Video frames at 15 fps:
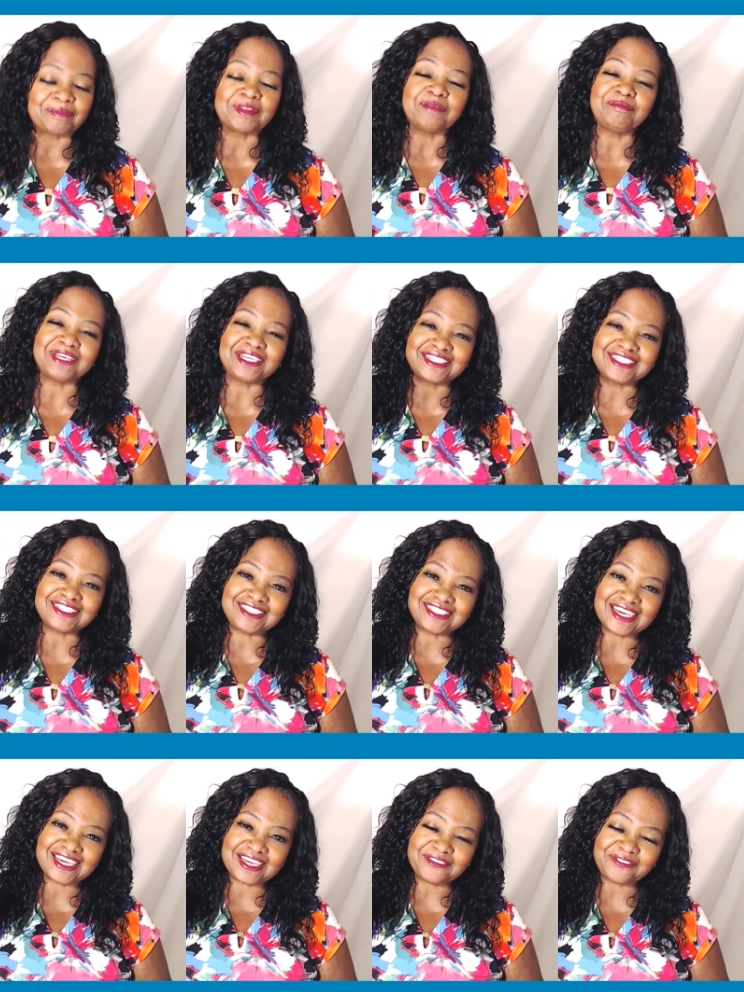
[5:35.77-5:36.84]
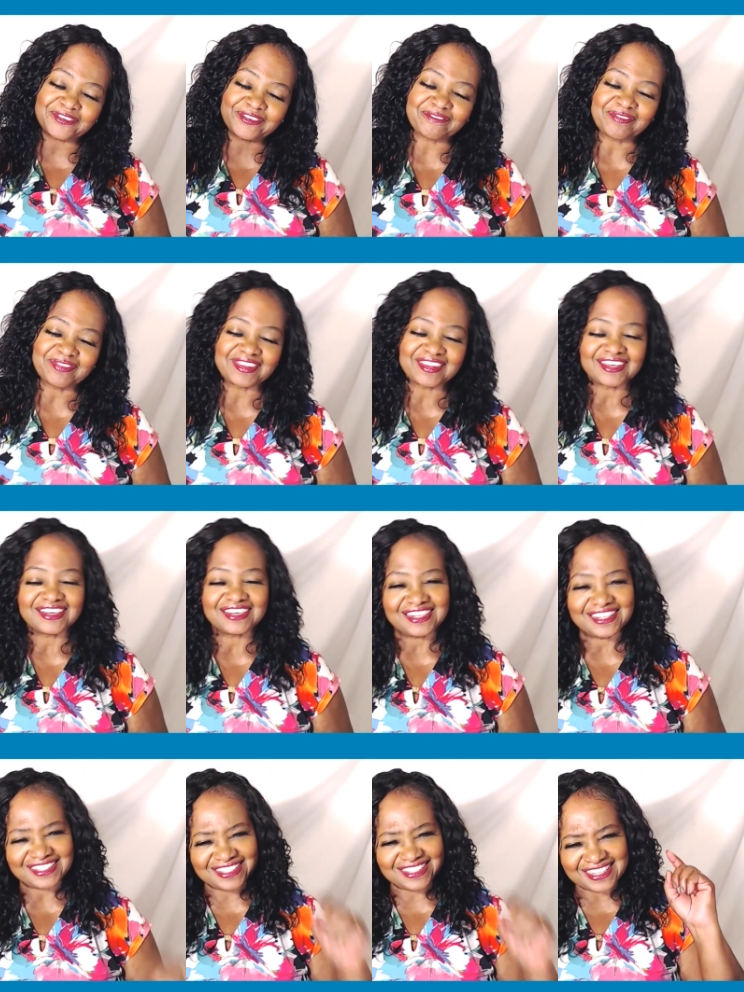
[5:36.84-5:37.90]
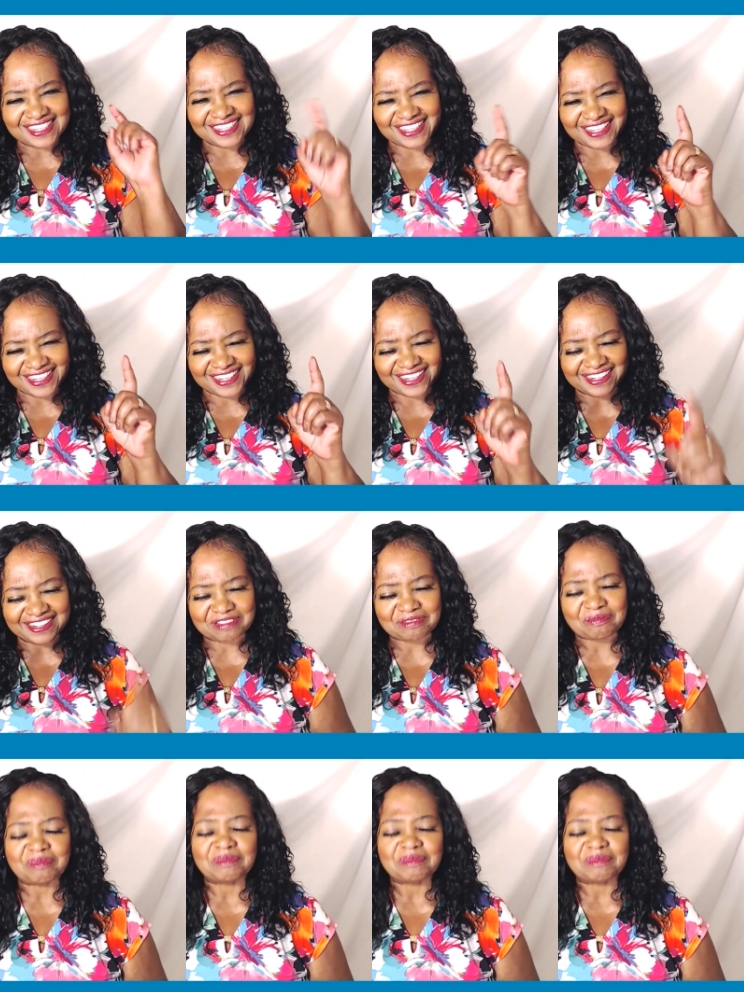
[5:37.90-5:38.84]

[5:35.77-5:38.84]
Be safe, take care,